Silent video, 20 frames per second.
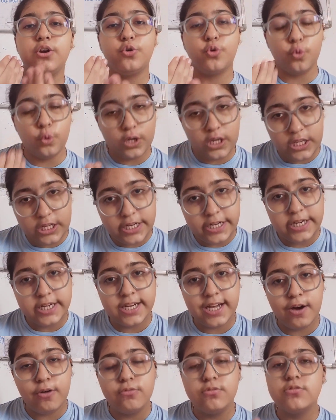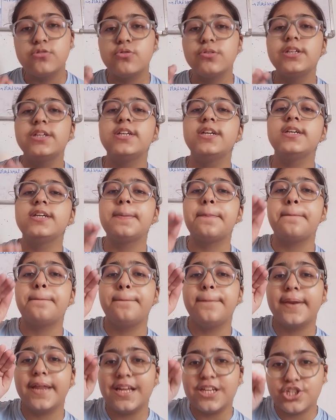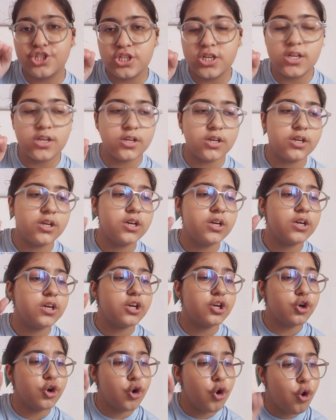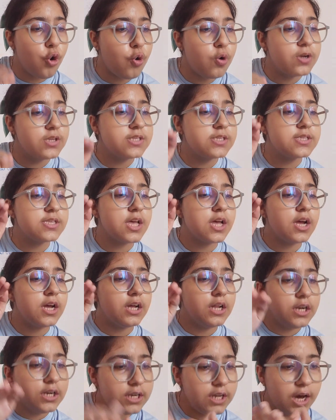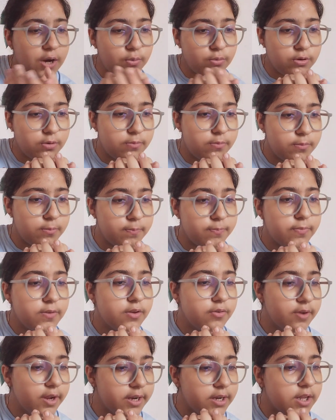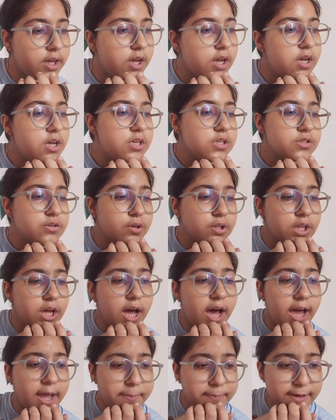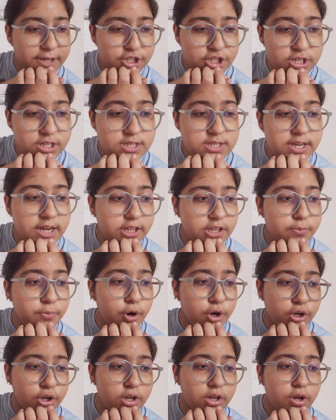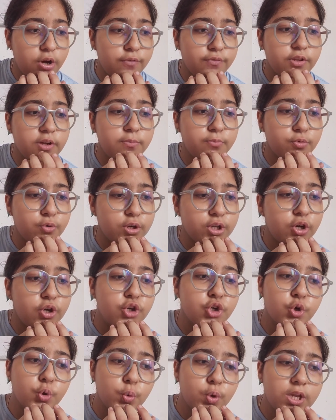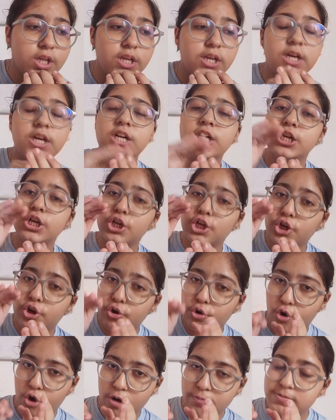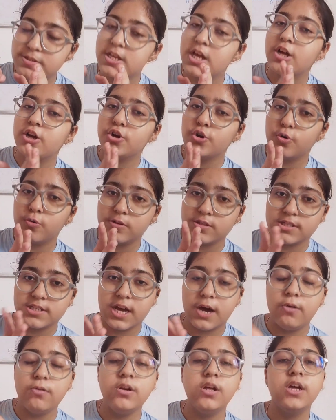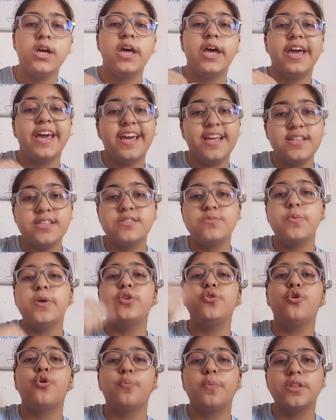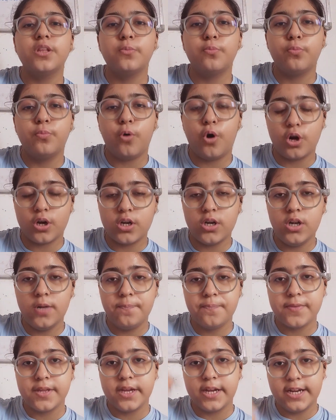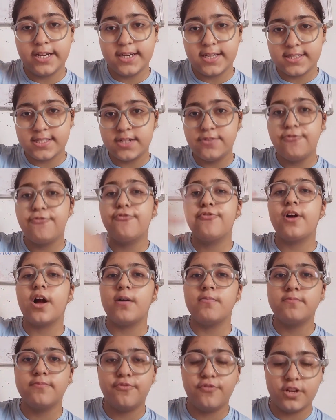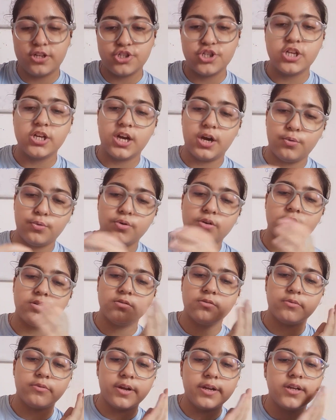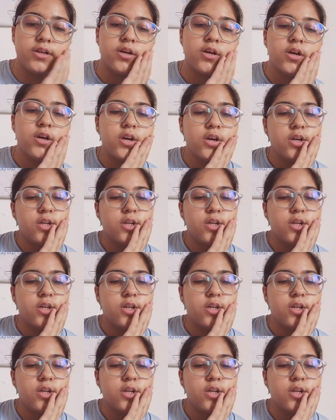cooling it down so that the pressure goes down, right? So the high pressure inside the bottle of the ammonia on cooling drops, goes down. Hence when you open the bottle, it doesn't come flushing out, right?